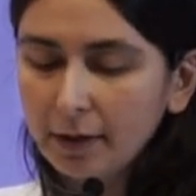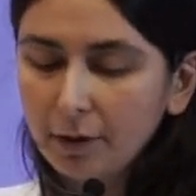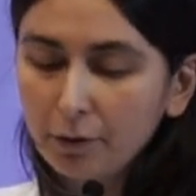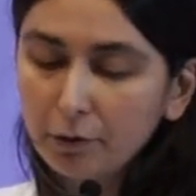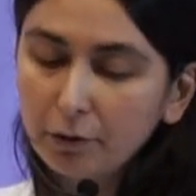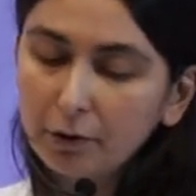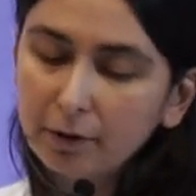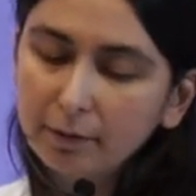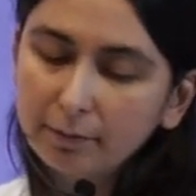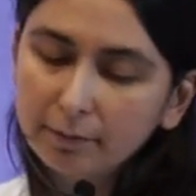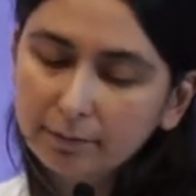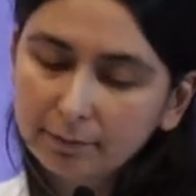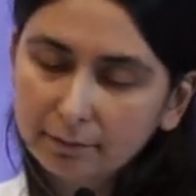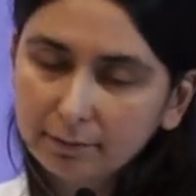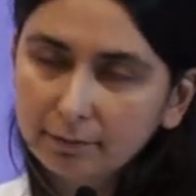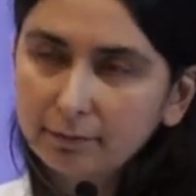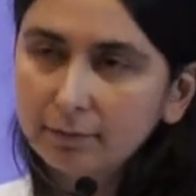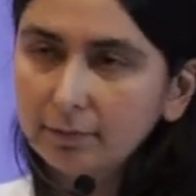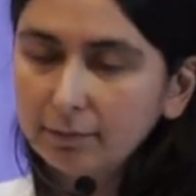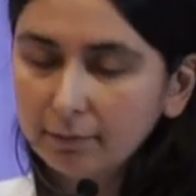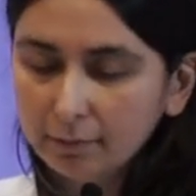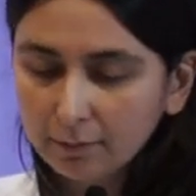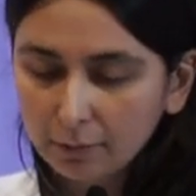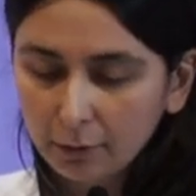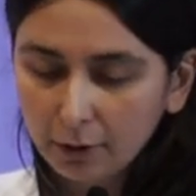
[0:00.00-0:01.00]
or,
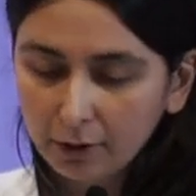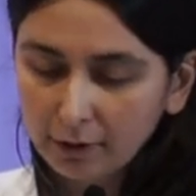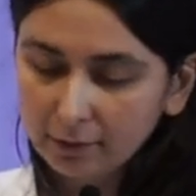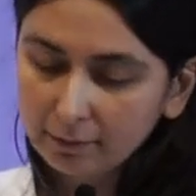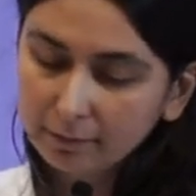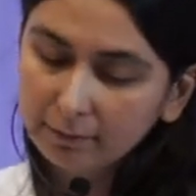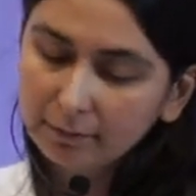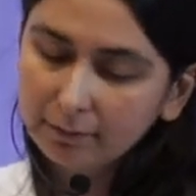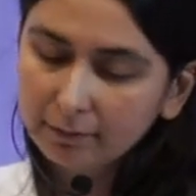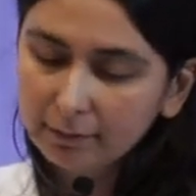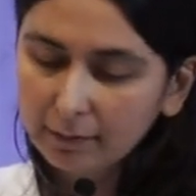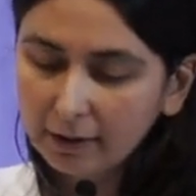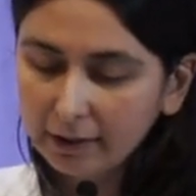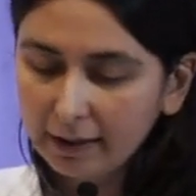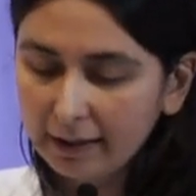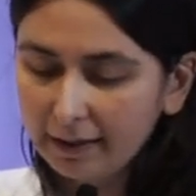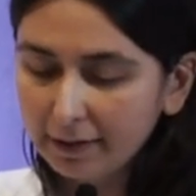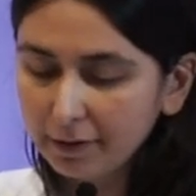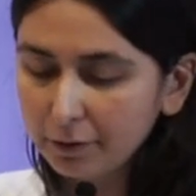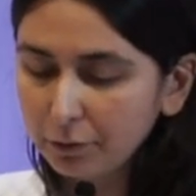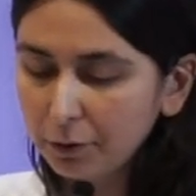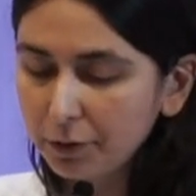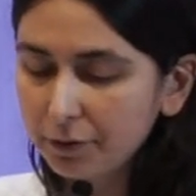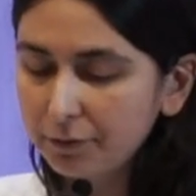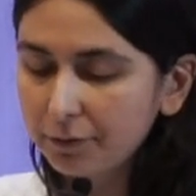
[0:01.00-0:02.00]
well, an
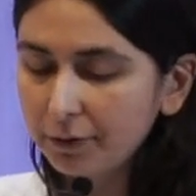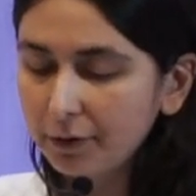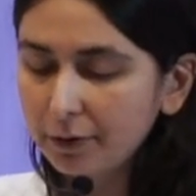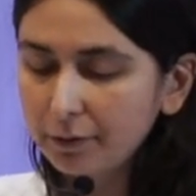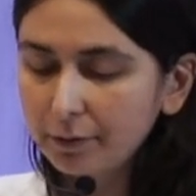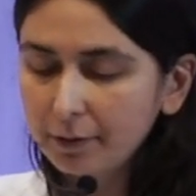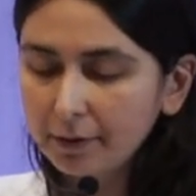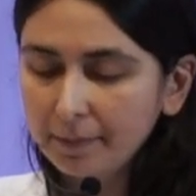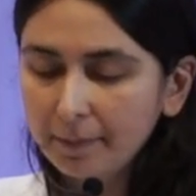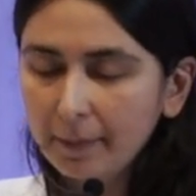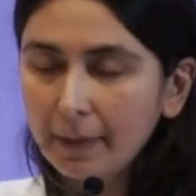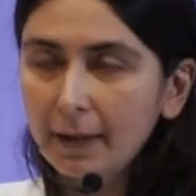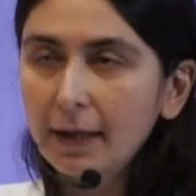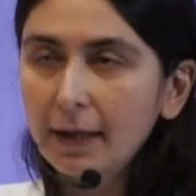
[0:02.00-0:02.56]
Android phone,